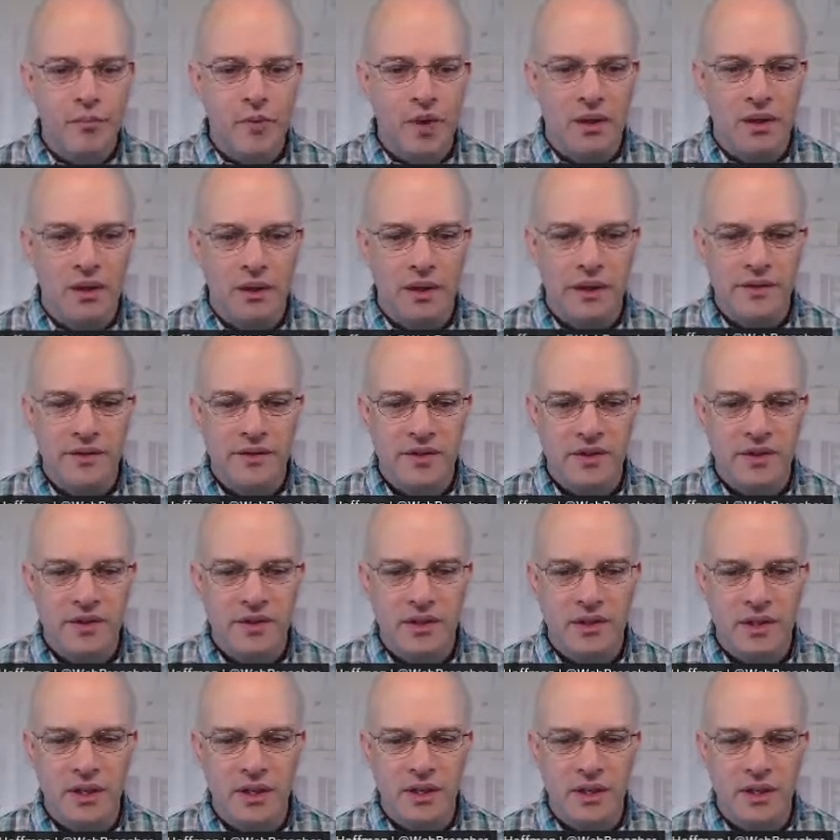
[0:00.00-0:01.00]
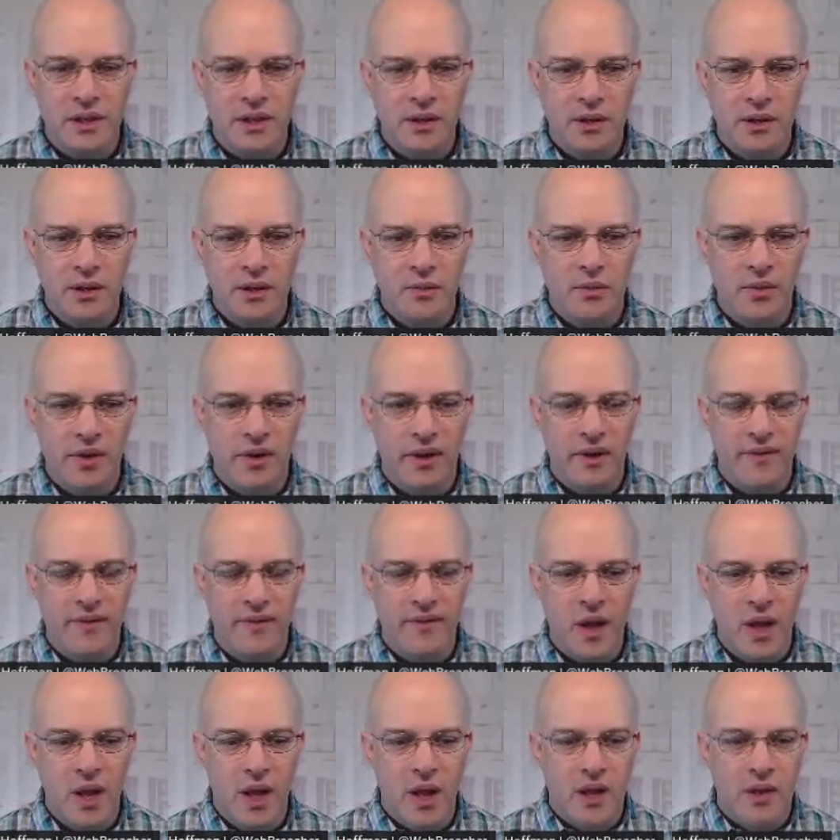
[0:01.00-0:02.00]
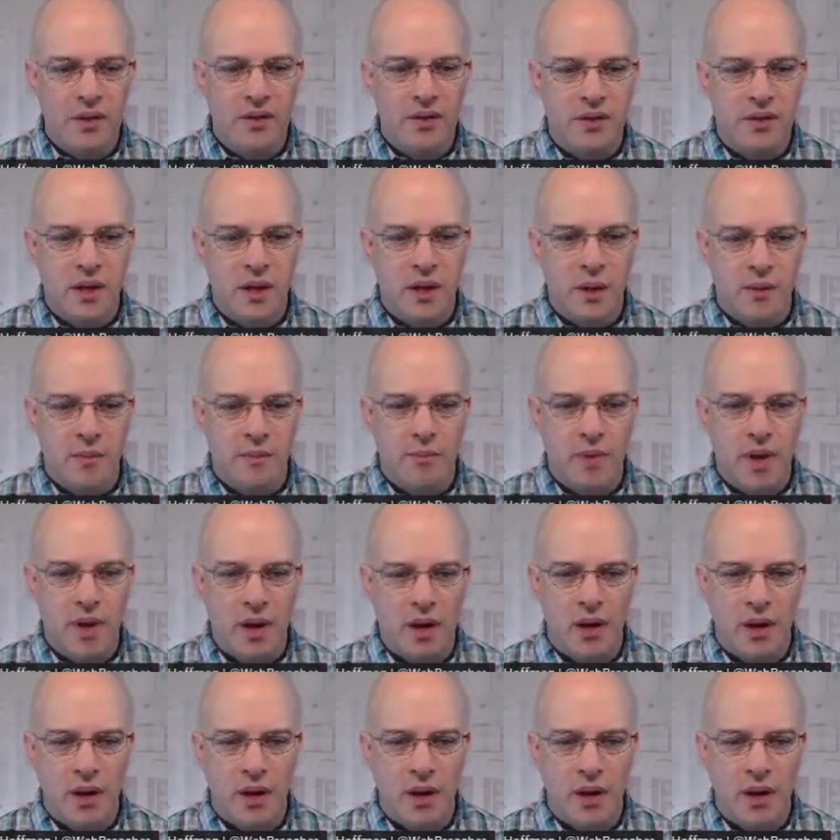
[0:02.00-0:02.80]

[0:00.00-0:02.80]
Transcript: Let's see. We have some